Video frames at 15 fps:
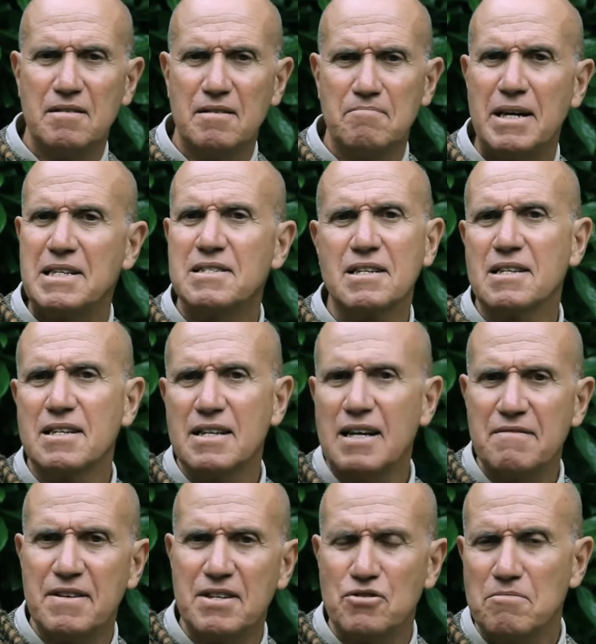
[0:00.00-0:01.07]
basically,
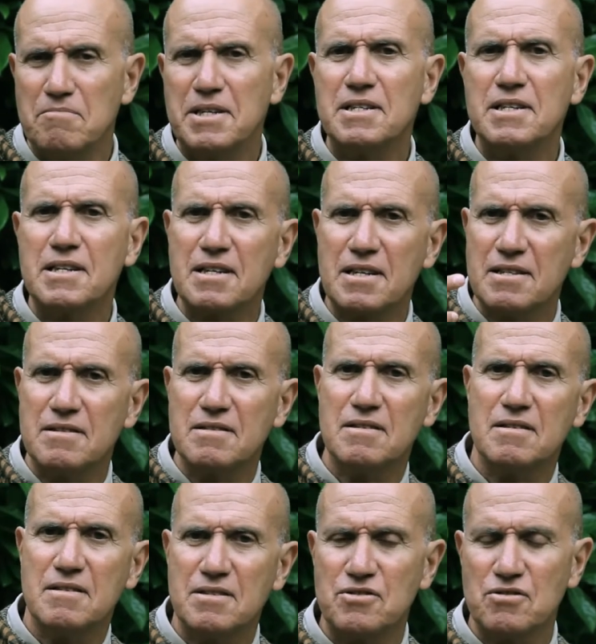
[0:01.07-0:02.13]
life had no meaning and,
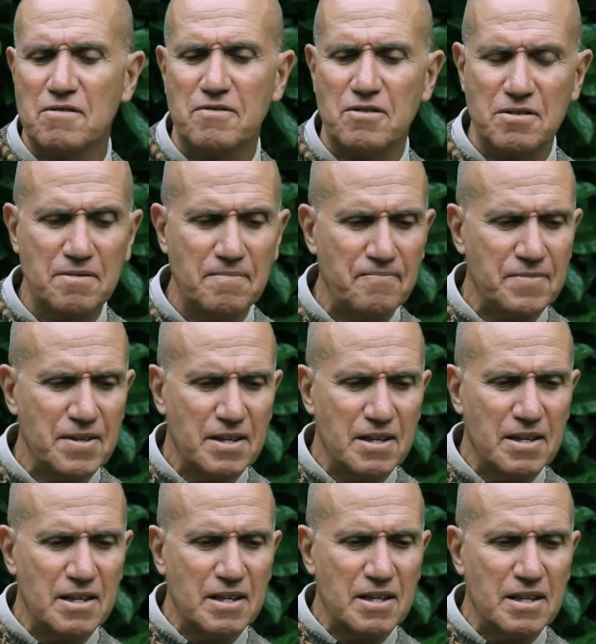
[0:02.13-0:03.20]
and so forth.
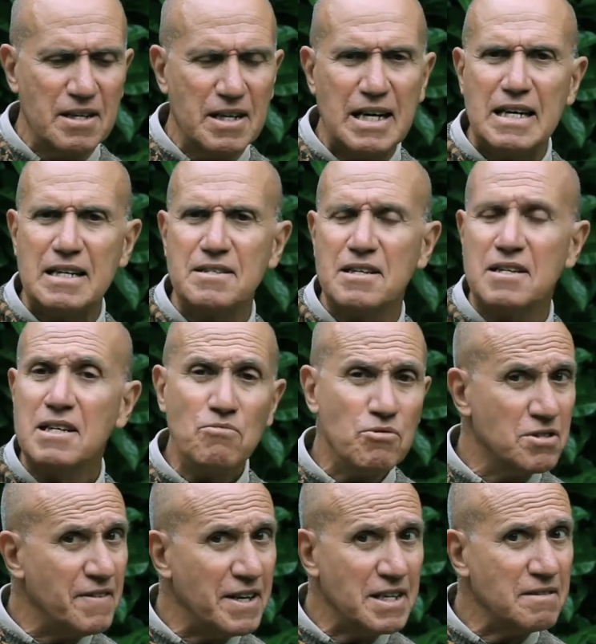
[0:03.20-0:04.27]
And he was
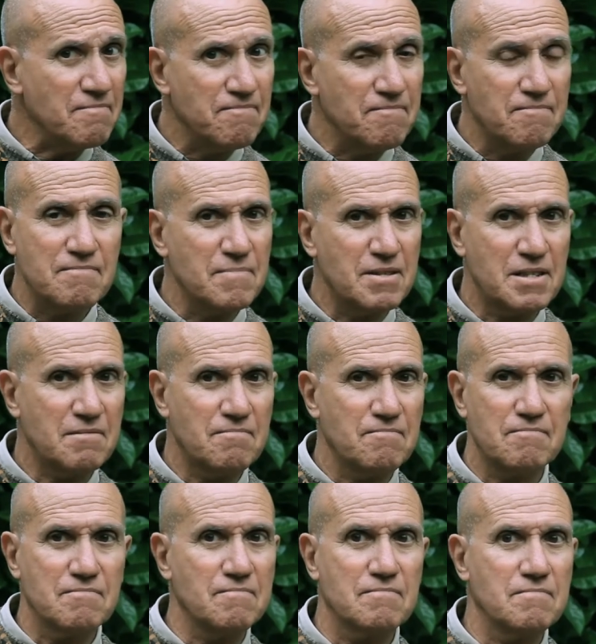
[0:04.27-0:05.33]
very
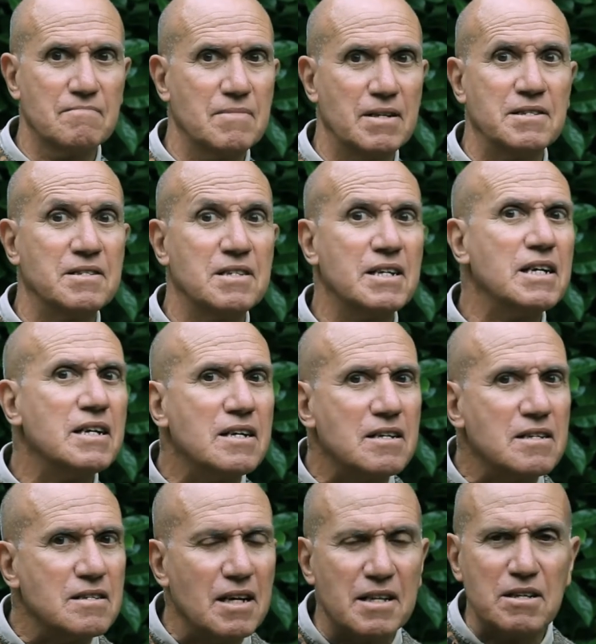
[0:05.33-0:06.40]

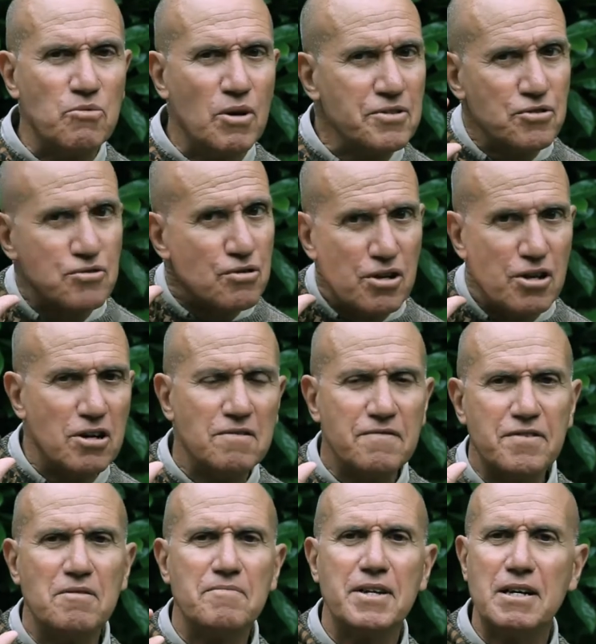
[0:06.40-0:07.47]
intrigued and he wanted to learn
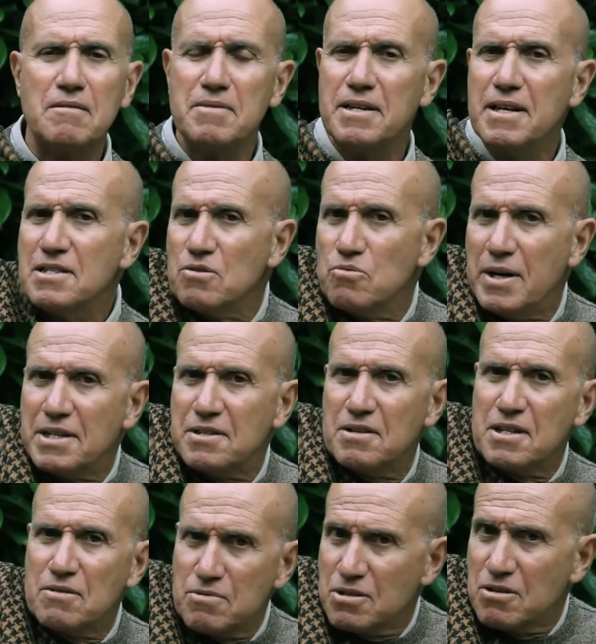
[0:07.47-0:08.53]
from them. And as a waiter,
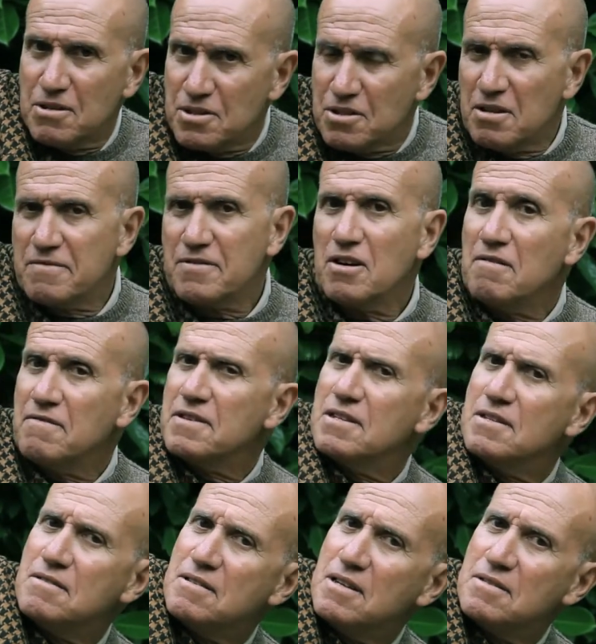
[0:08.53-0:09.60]
he would go and serve coffee
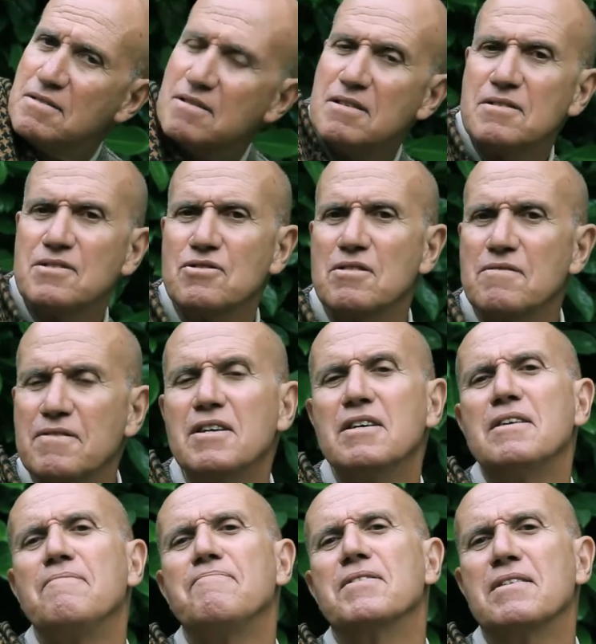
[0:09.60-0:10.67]
and, and, and sort of
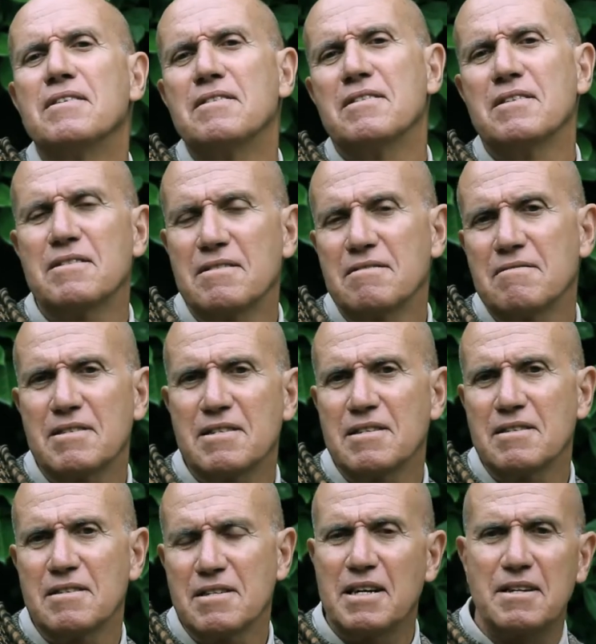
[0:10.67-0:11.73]
uh,
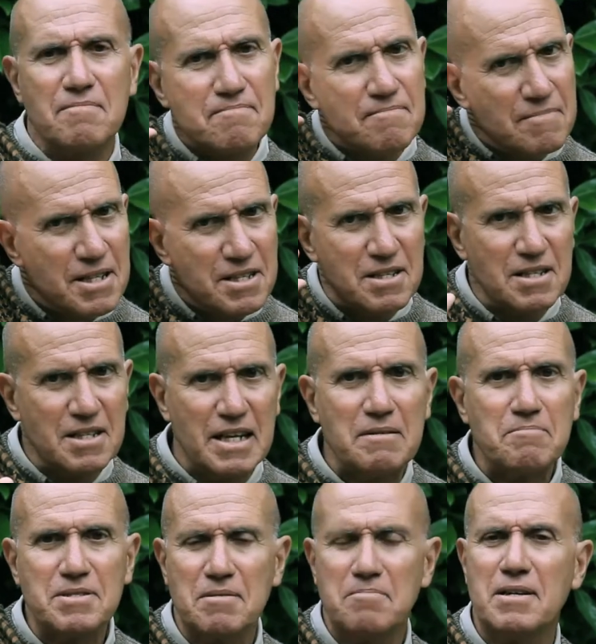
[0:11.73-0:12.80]
get a little
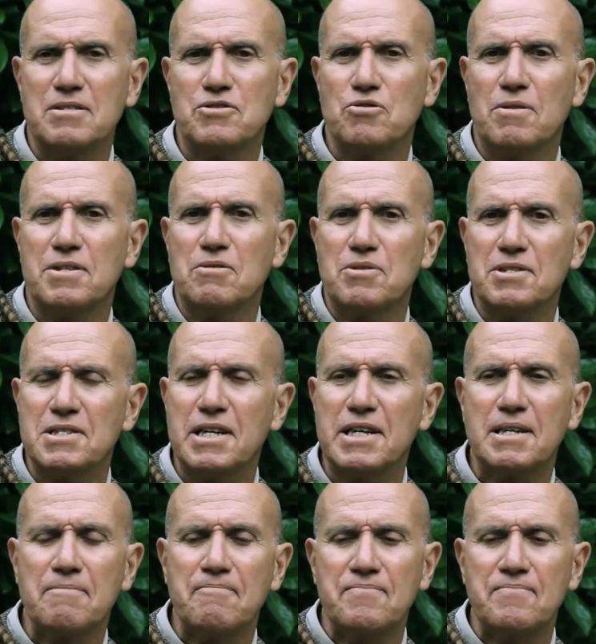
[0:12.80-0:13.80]
glimpse of, as to what they were saying.